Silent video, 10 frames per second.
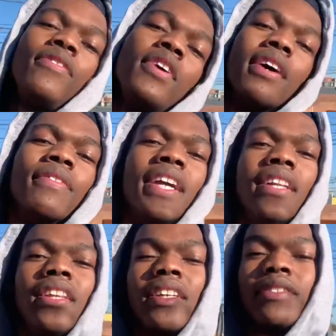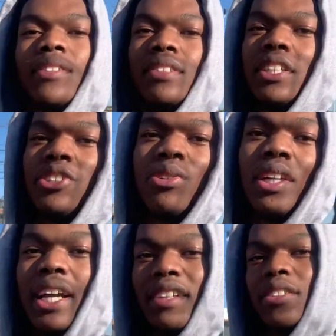if you have any thrift stores that you'd
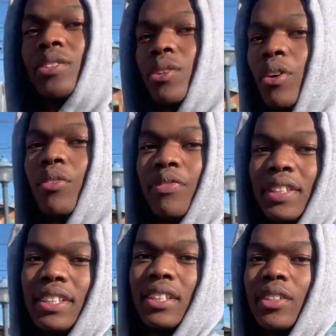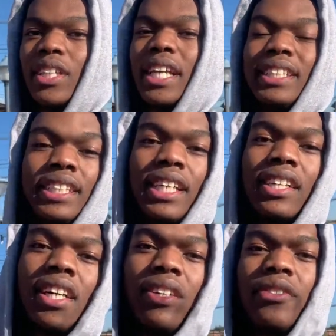like us to go visit and
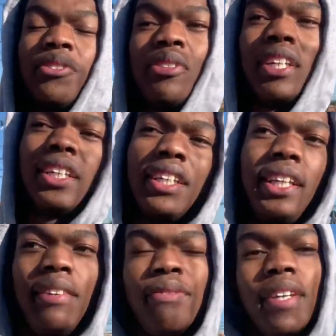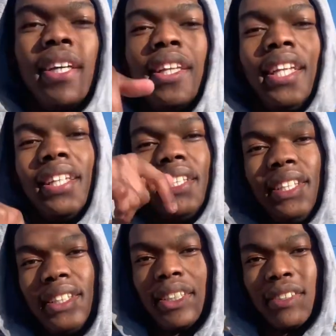check out you can leave their
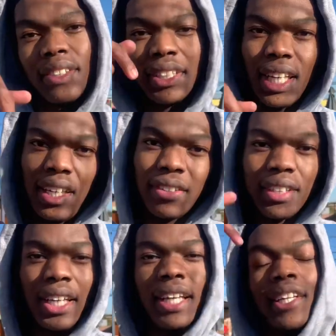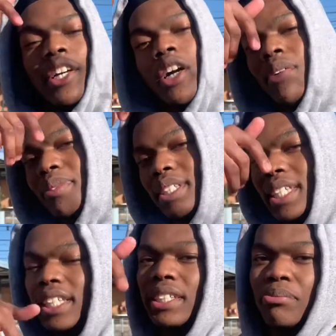details down in the comment
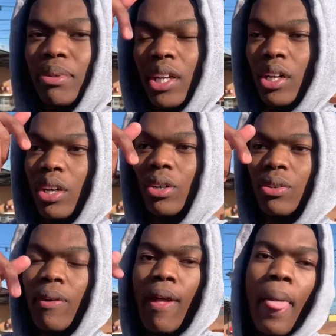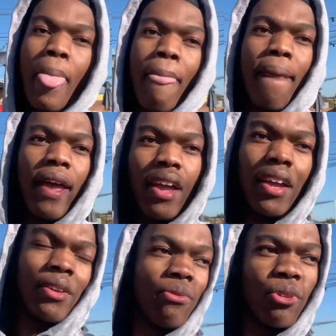section below
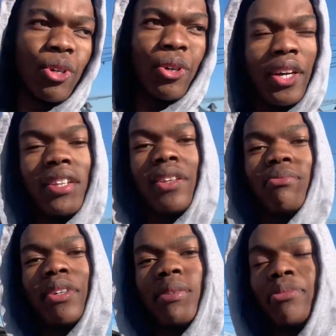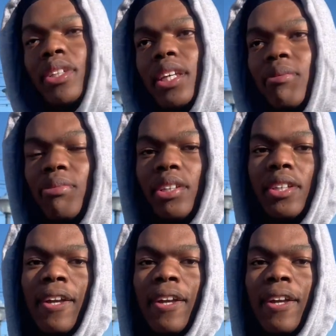and we'll go hit them up you get me